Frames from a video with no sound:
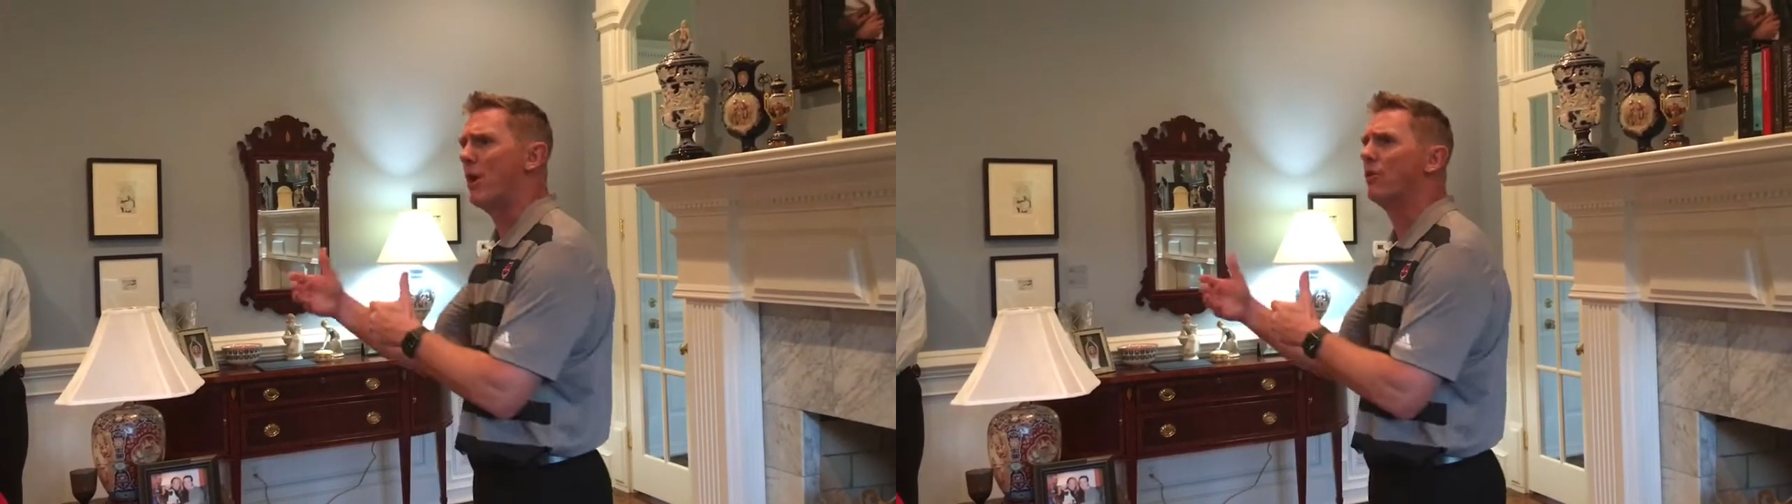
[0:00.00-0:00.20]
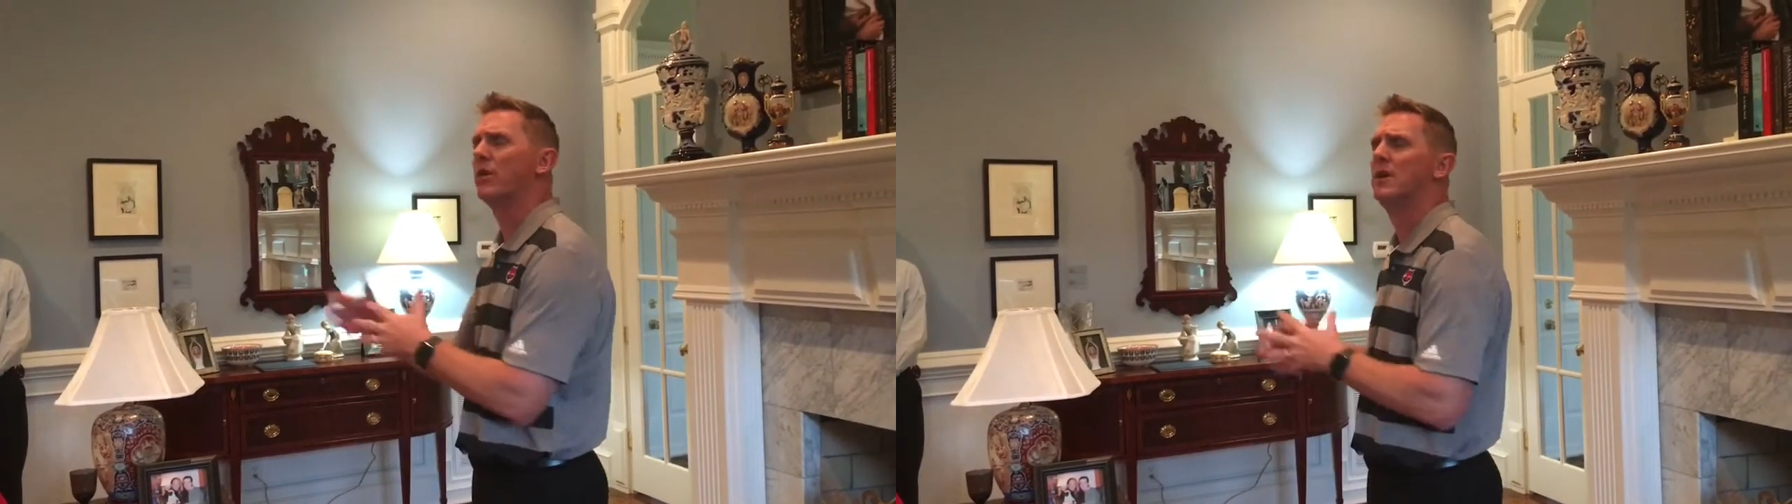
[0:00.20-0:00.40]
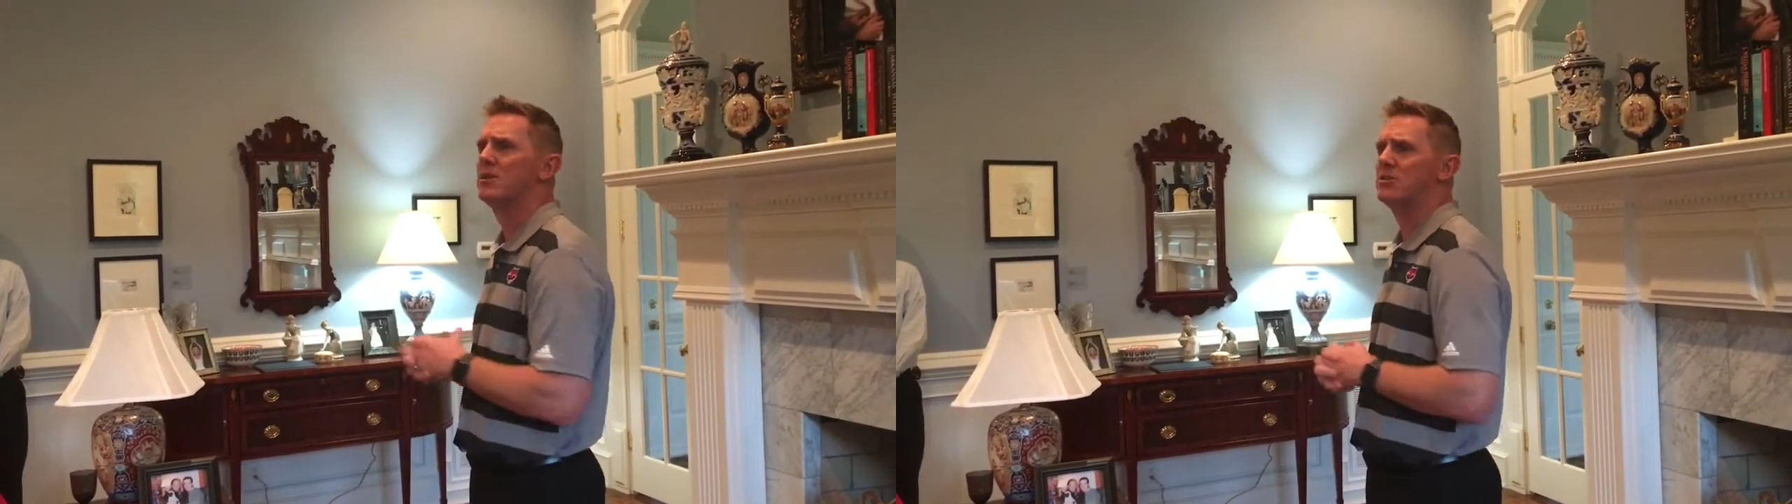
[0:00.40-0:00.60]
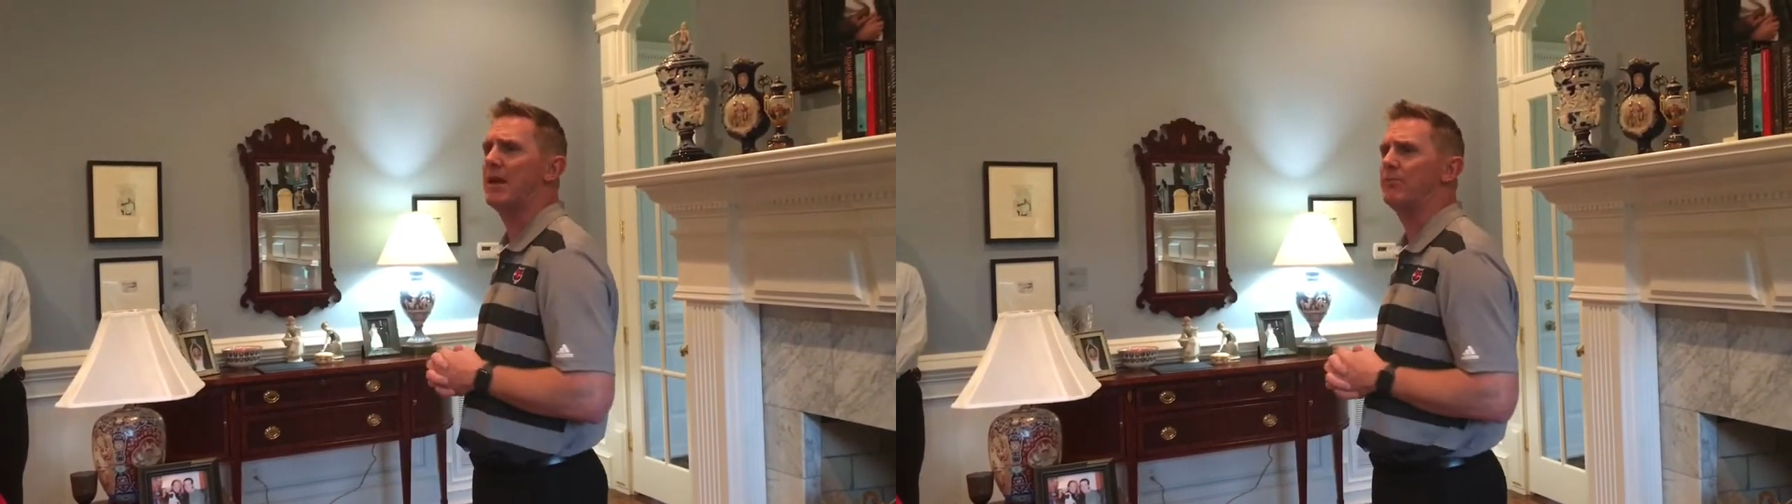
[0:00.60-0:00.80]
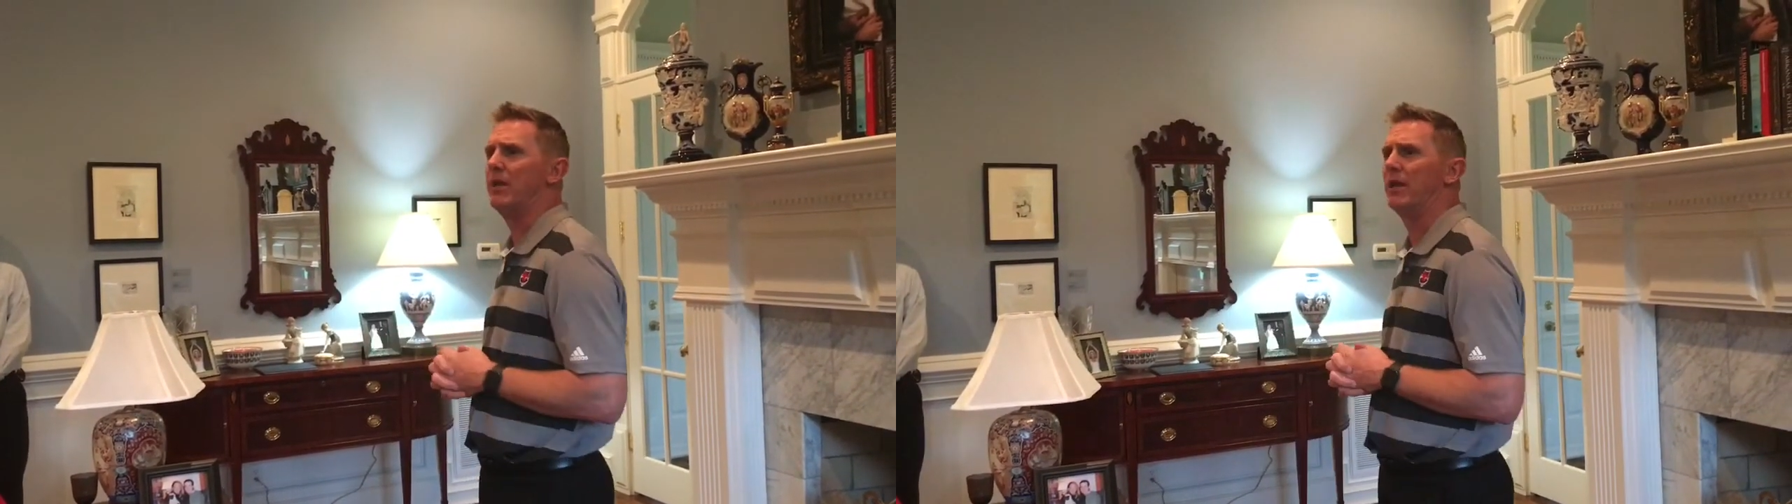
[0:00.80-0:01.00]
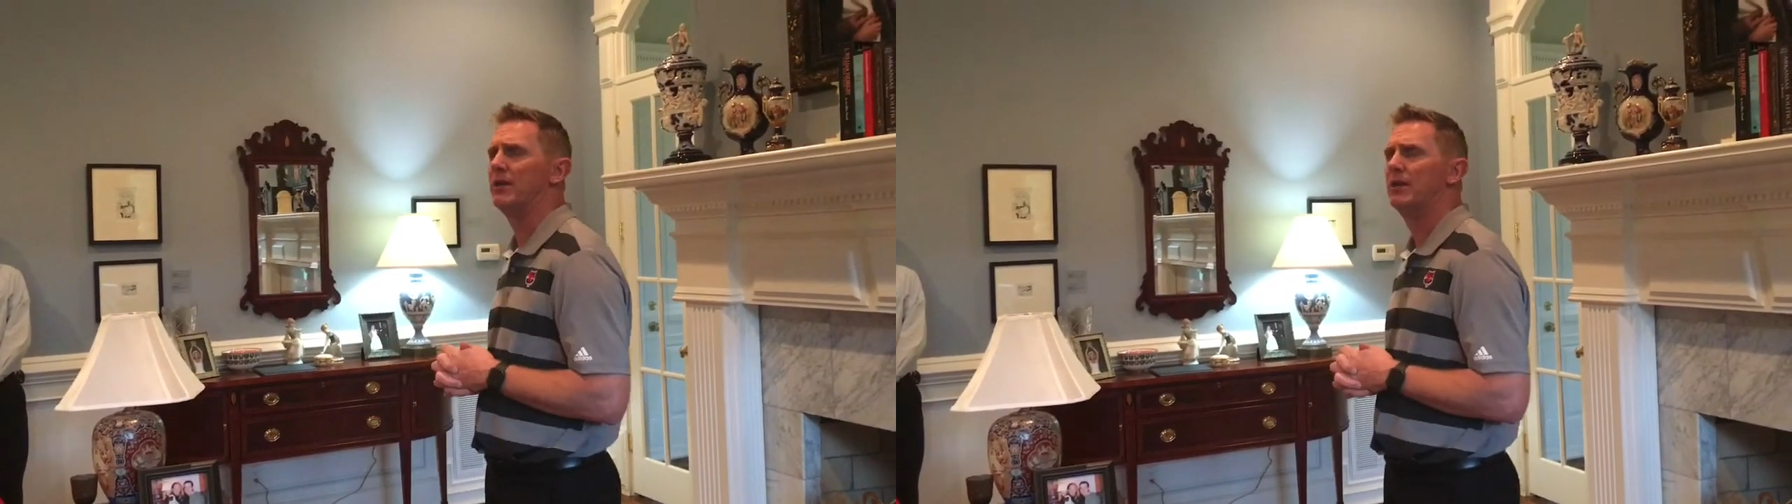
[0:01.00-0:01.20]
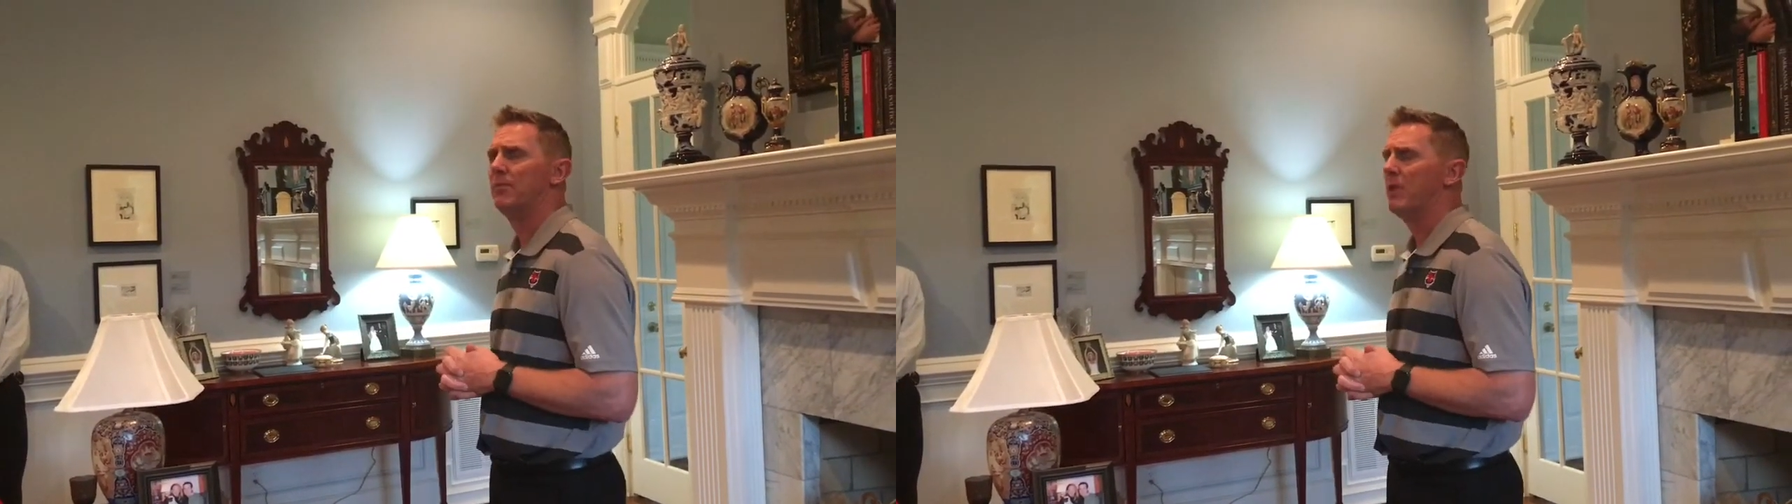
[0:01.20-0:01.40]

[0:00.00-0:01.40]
both stepped in